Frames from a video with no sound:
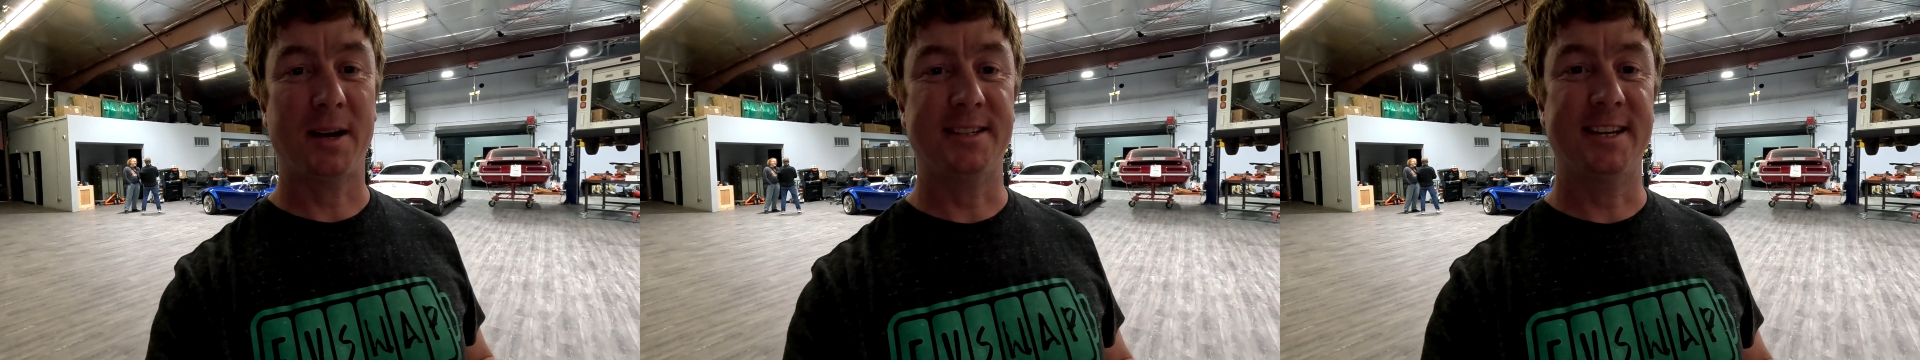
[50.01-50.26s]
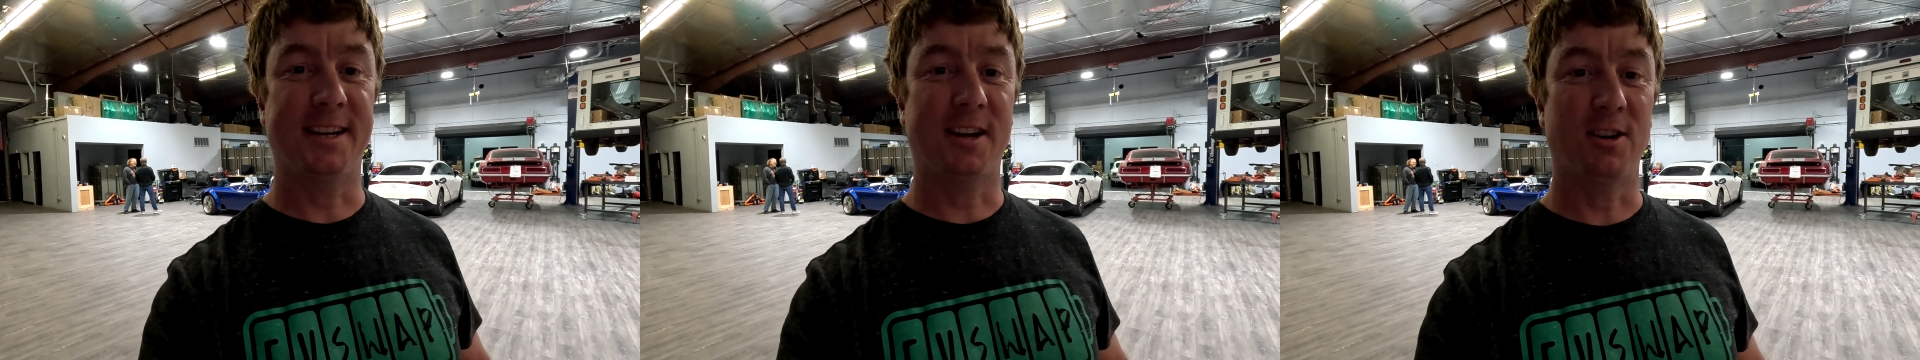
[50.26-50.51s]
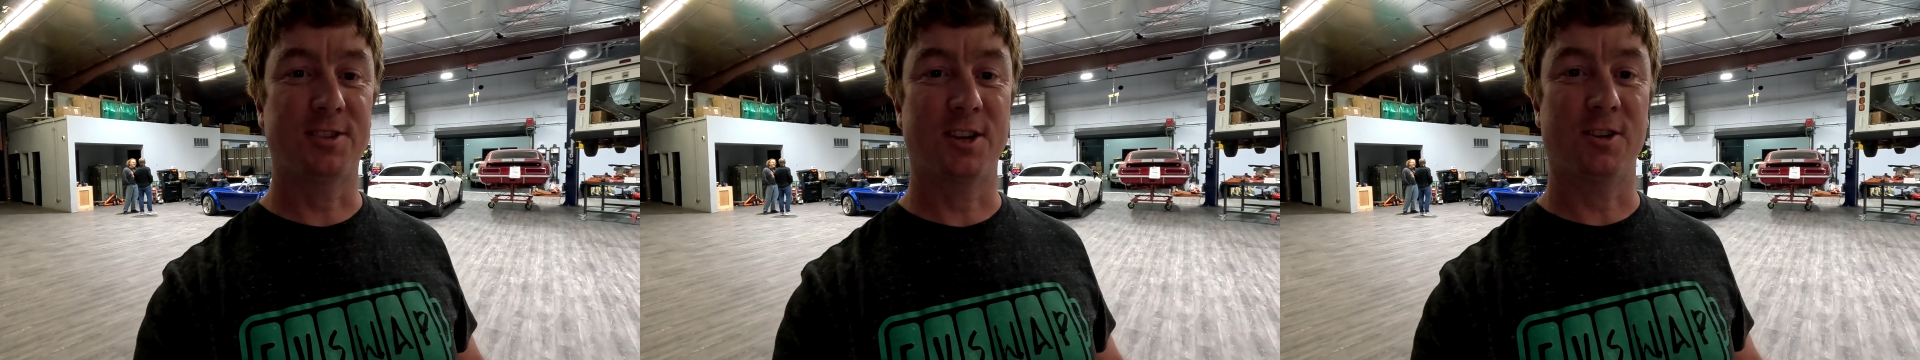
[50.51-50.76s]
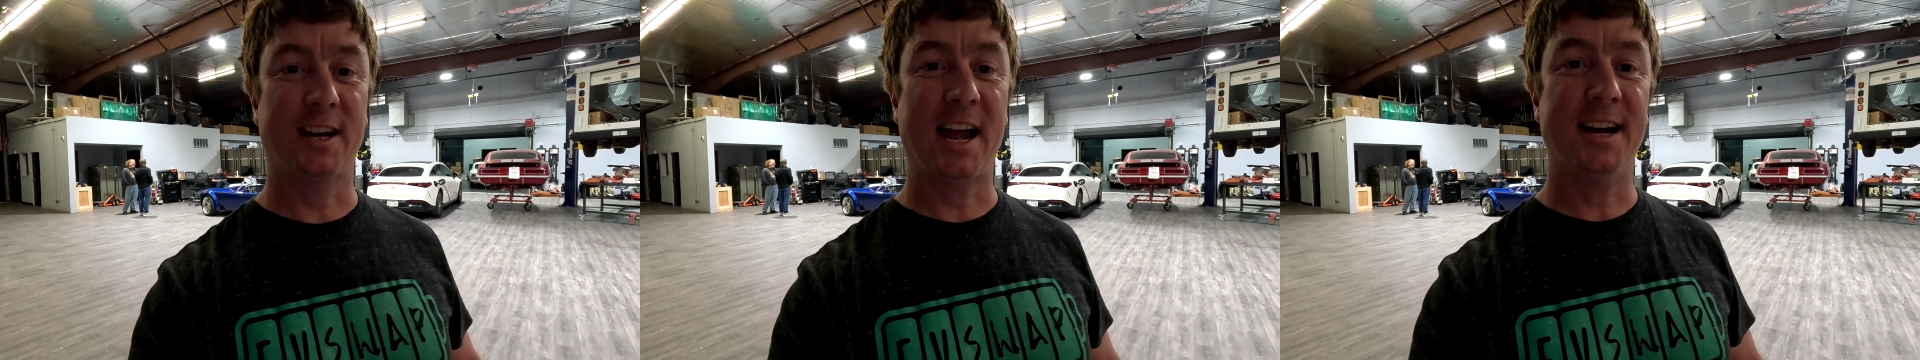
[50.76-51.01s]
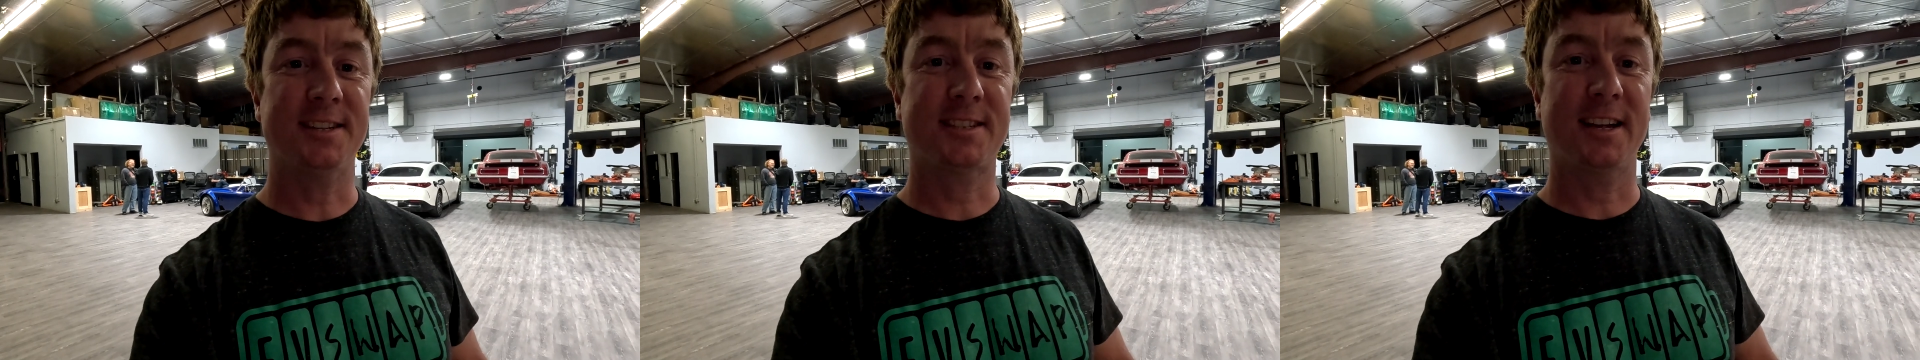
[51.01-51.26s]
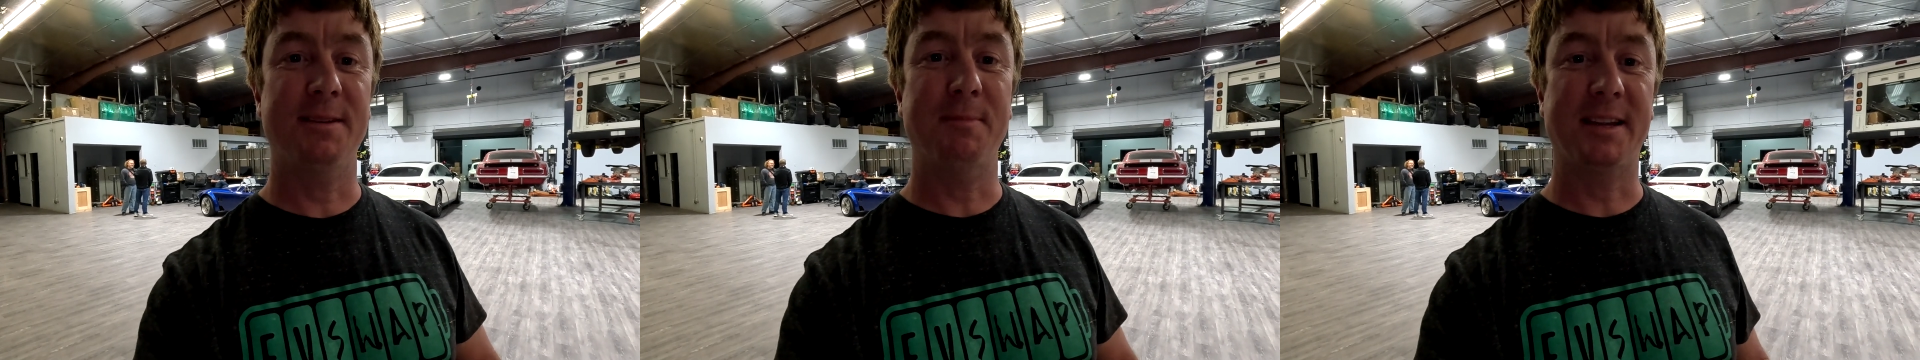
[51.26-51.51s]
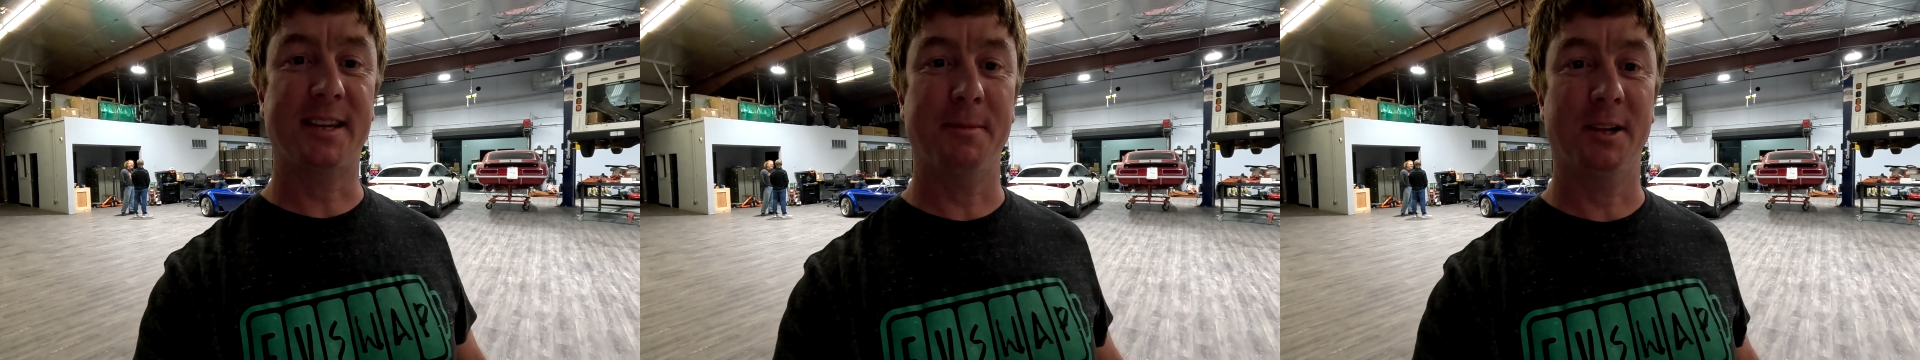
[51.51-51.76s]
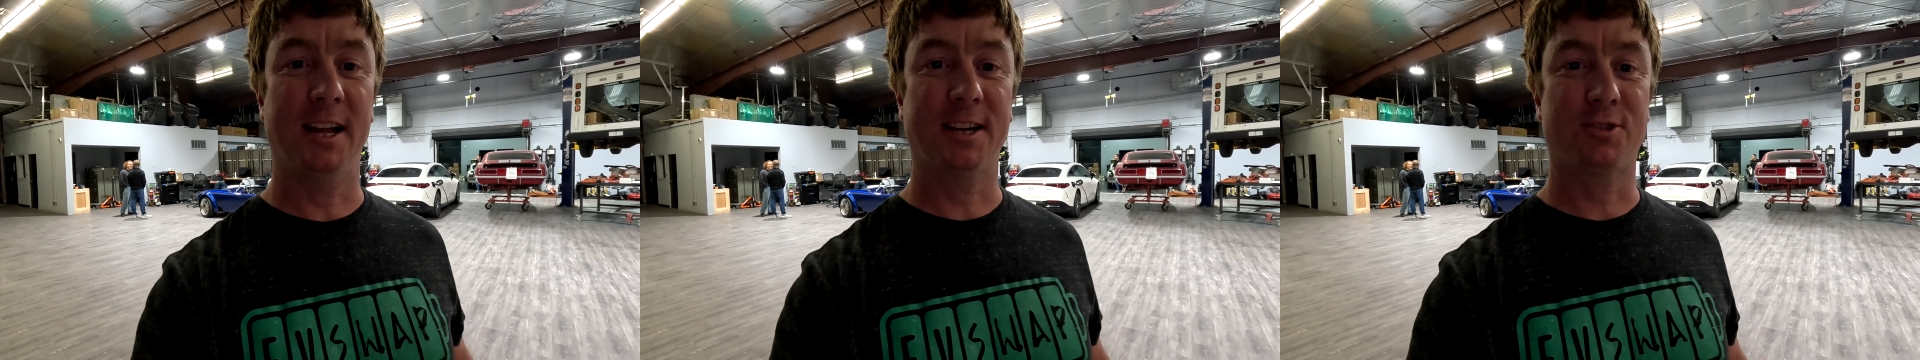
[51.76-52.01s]
I take cars that are gas and make them
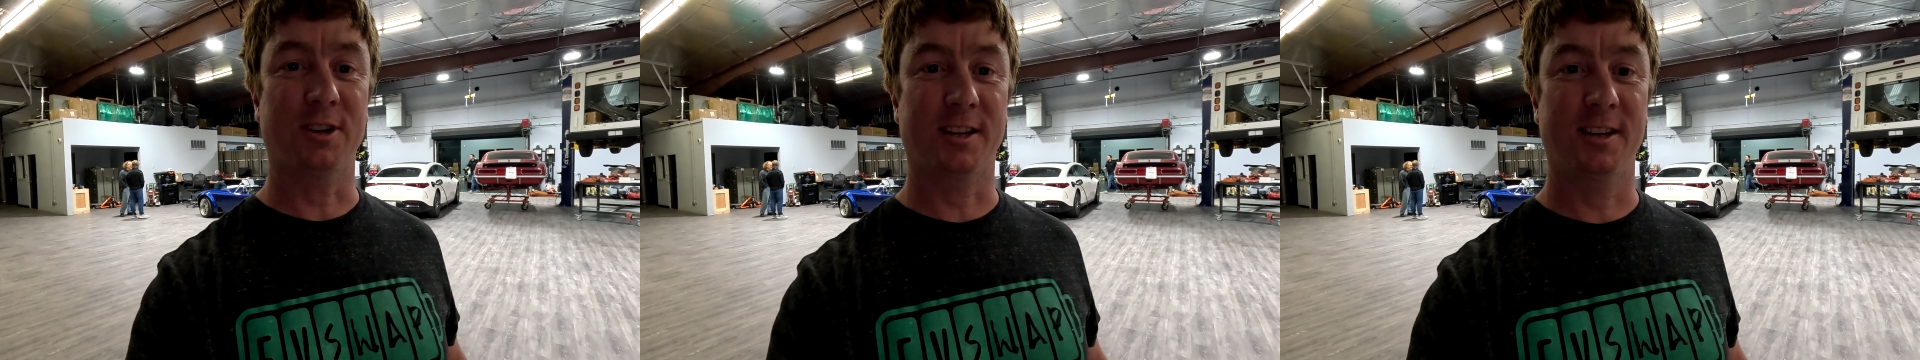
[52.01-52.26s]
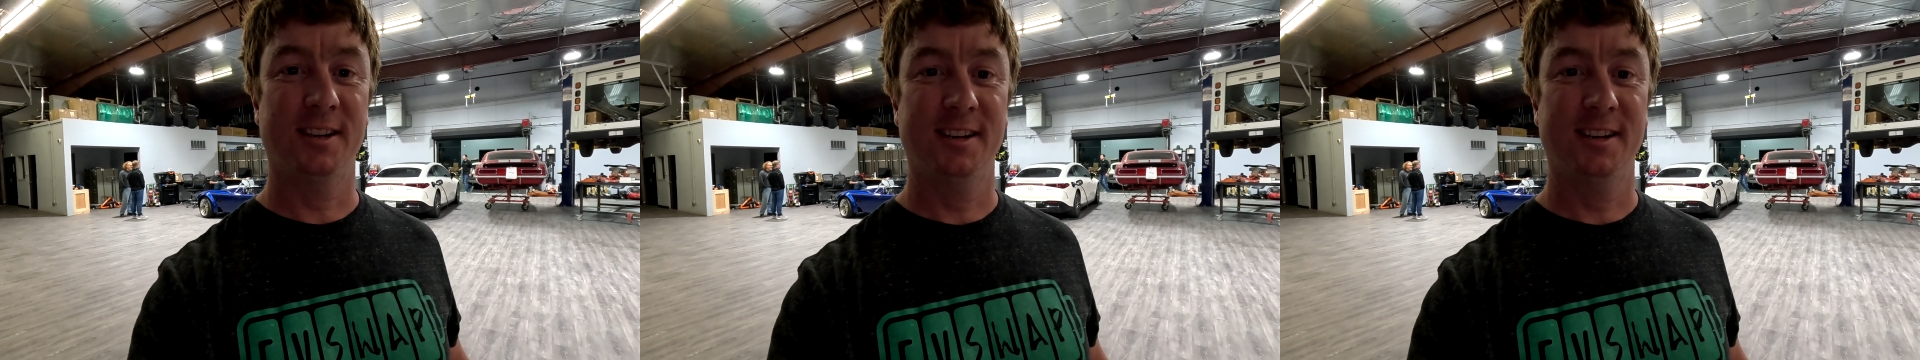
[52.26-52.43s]
electric.